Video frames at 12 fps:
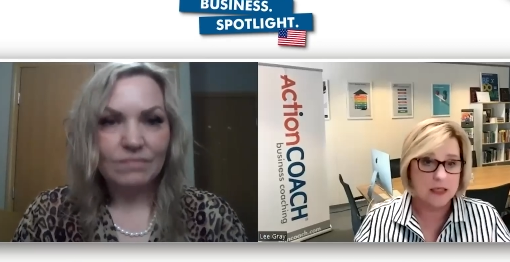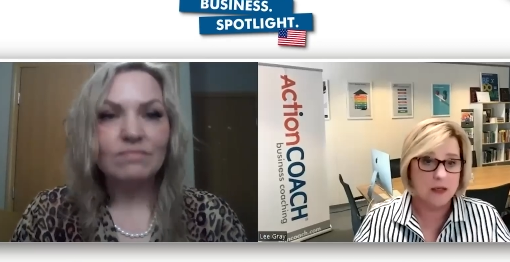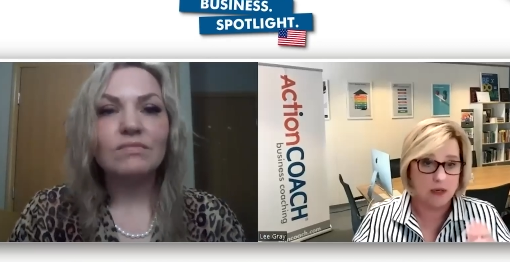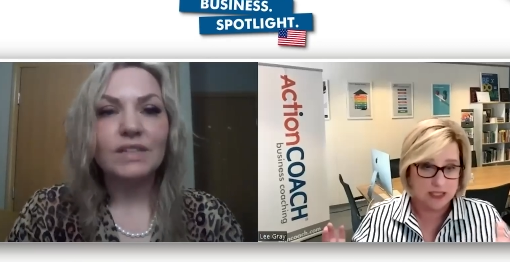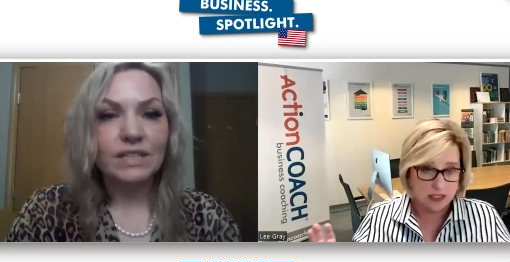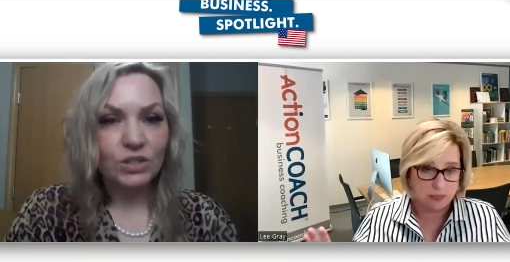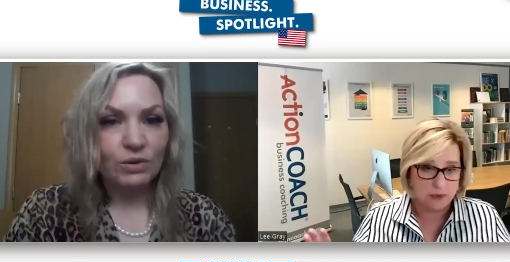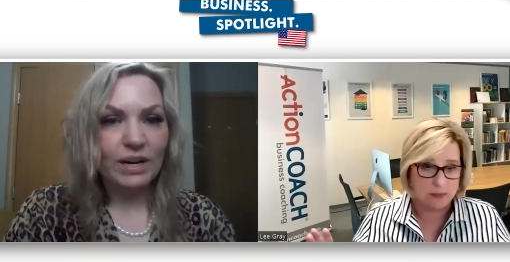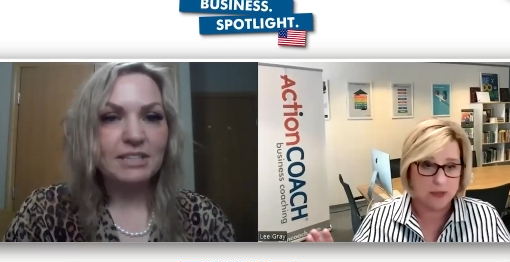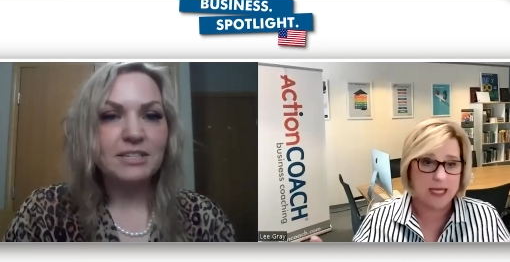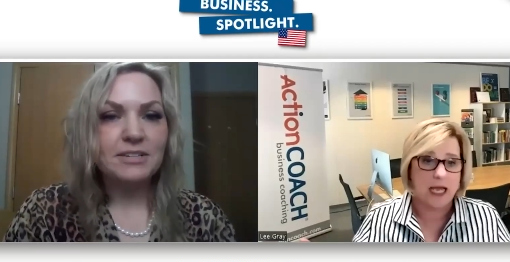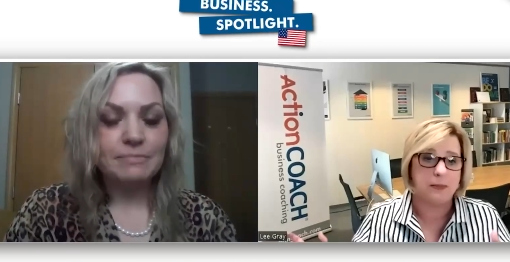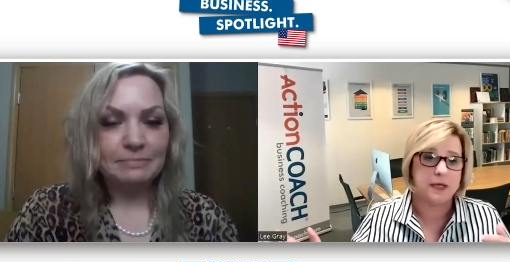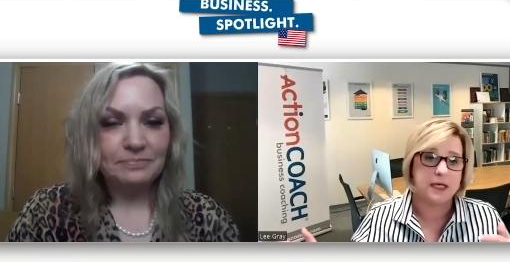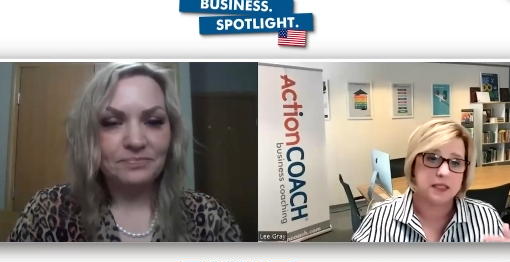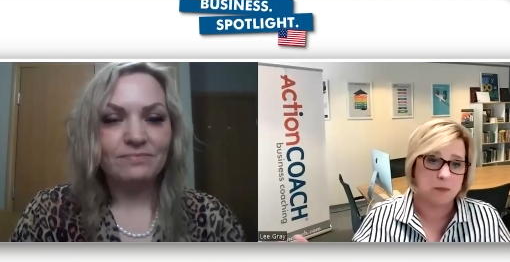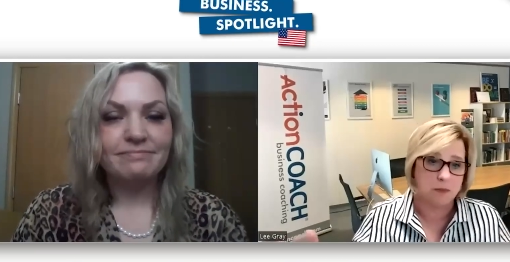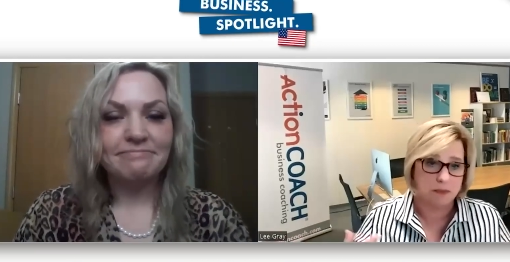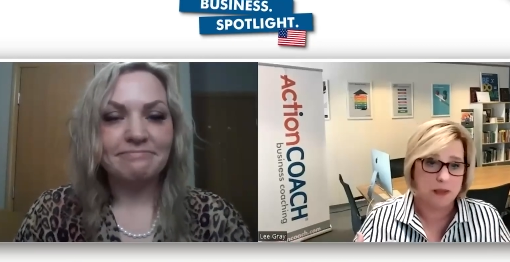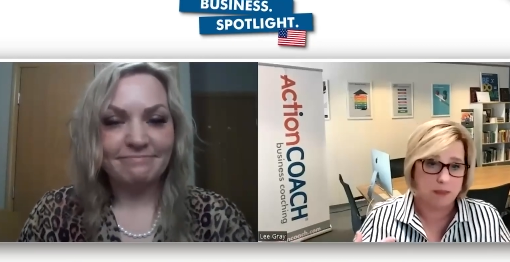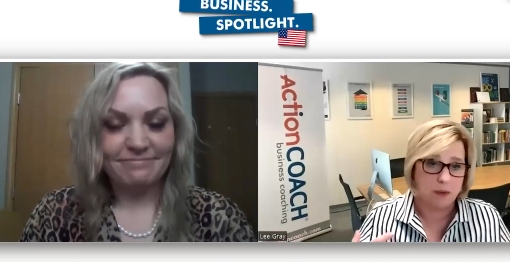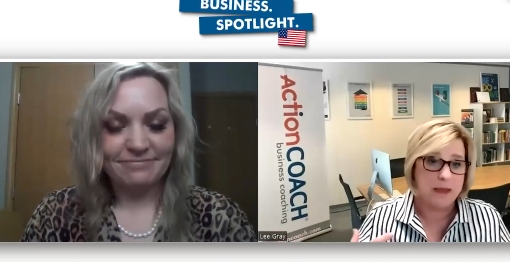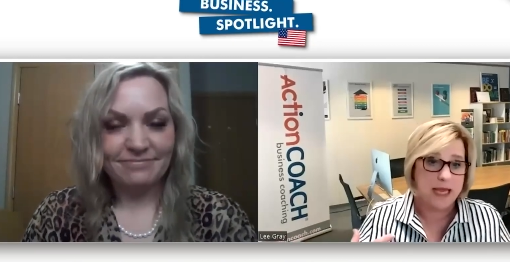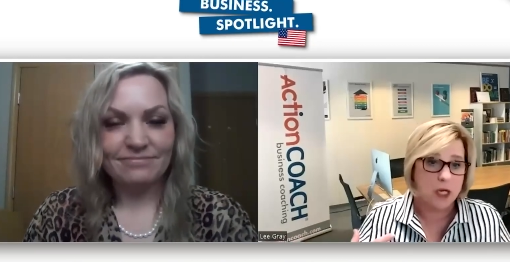Speaker 1: I tell people that because some people
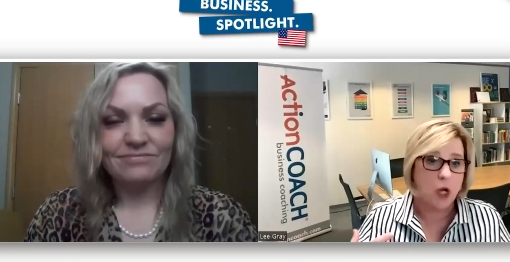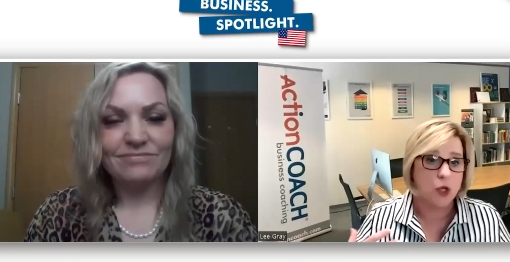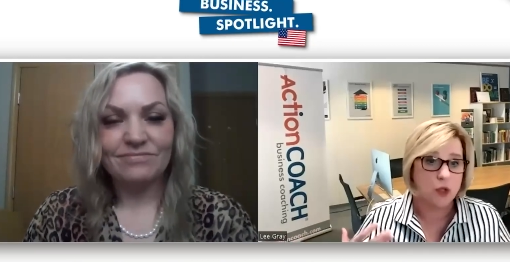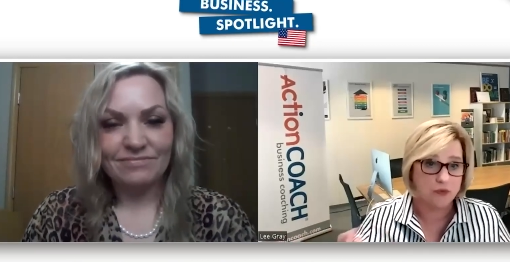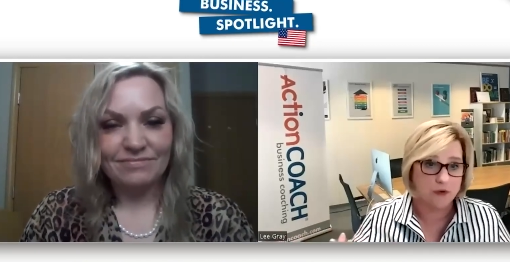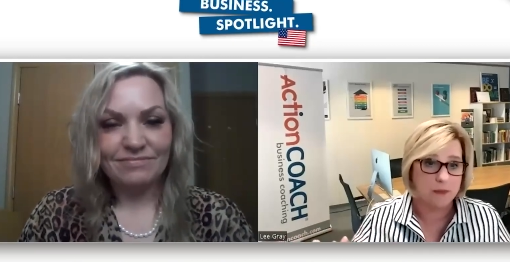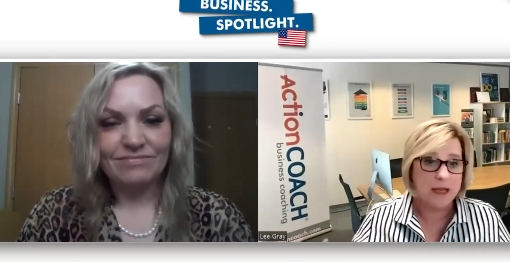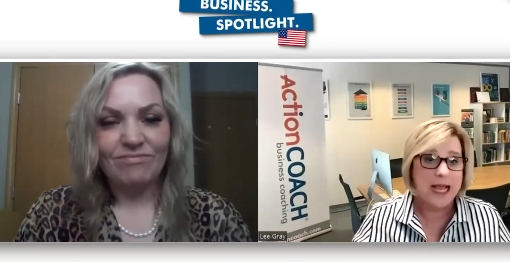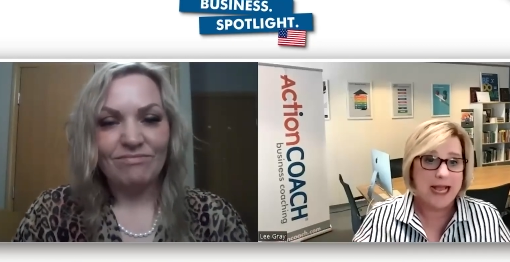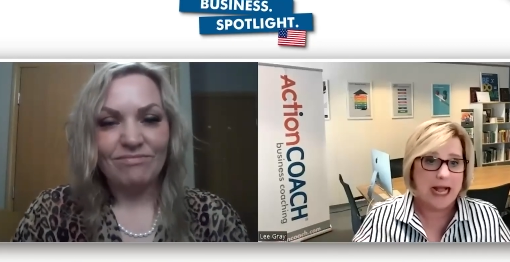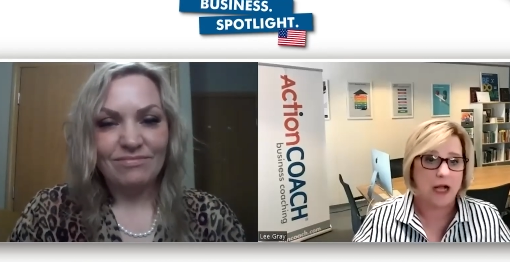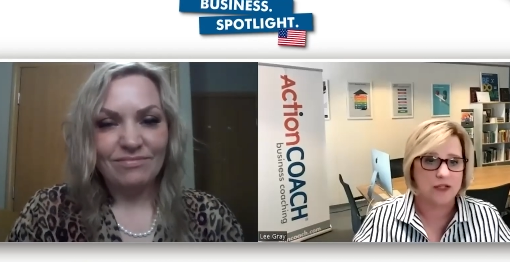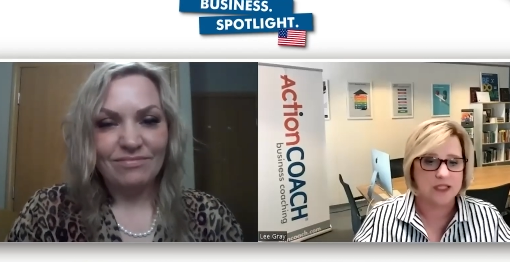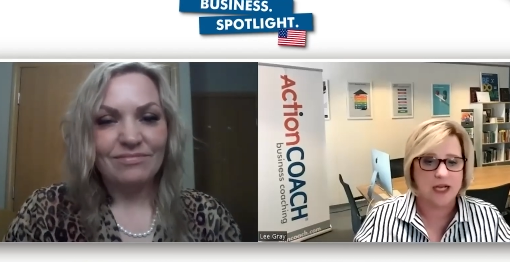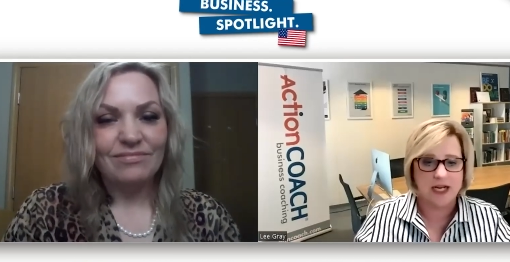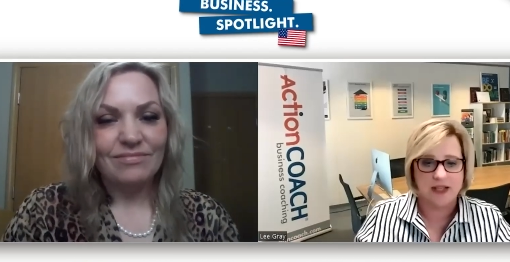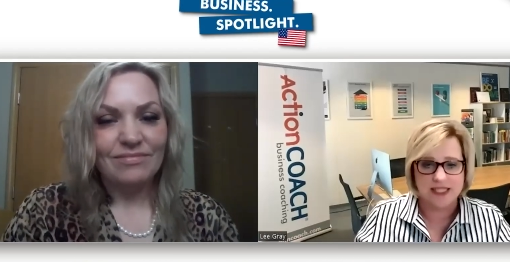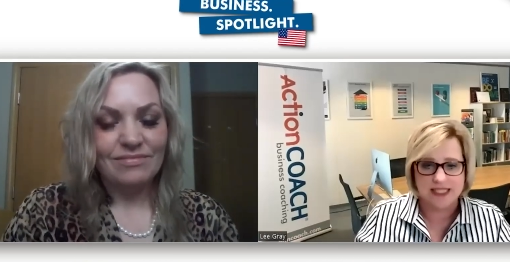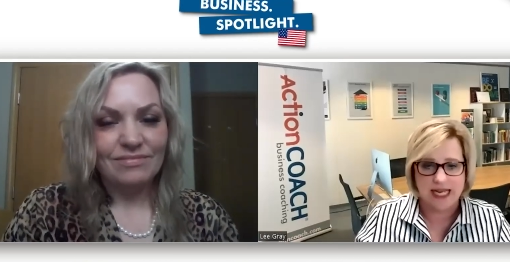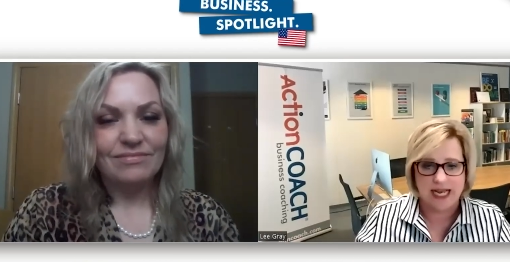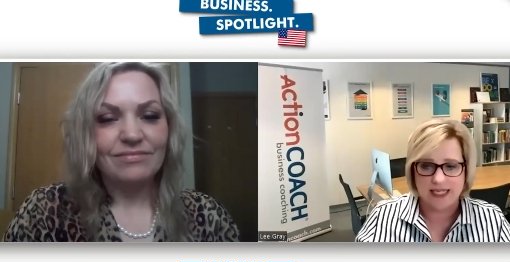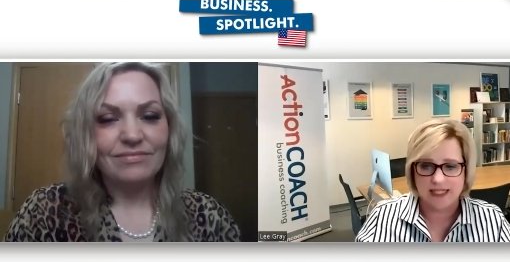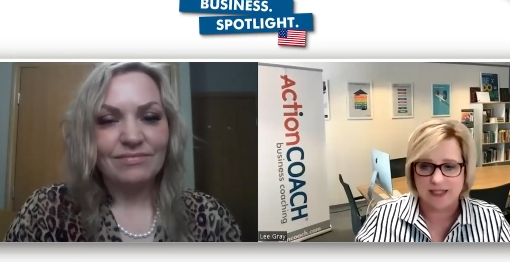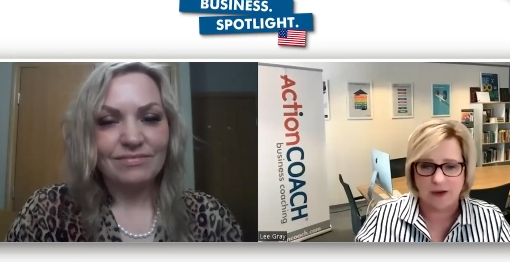may call you from outside of the
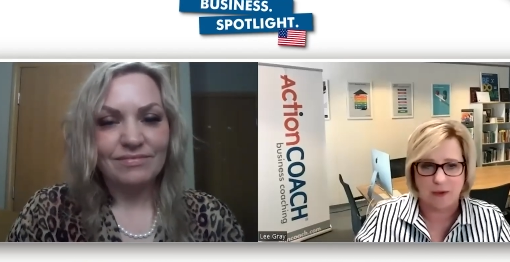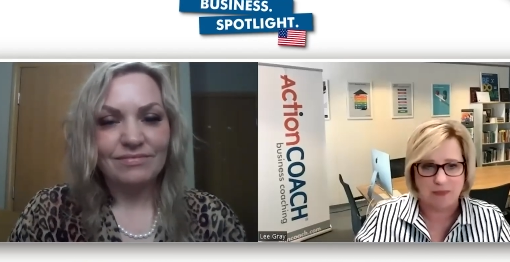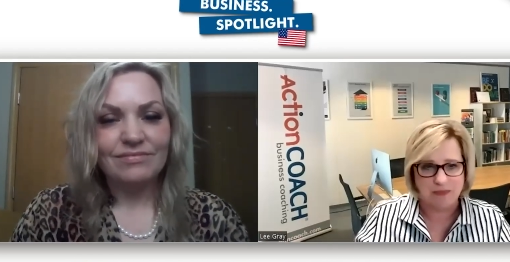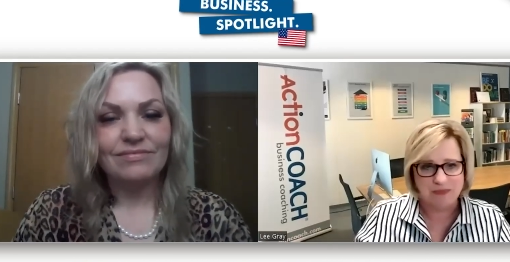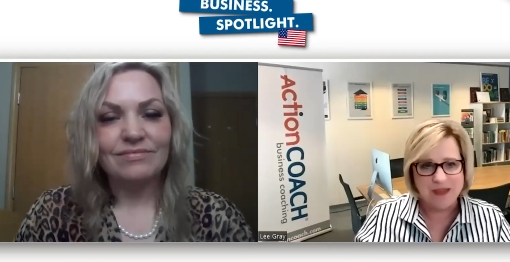state. So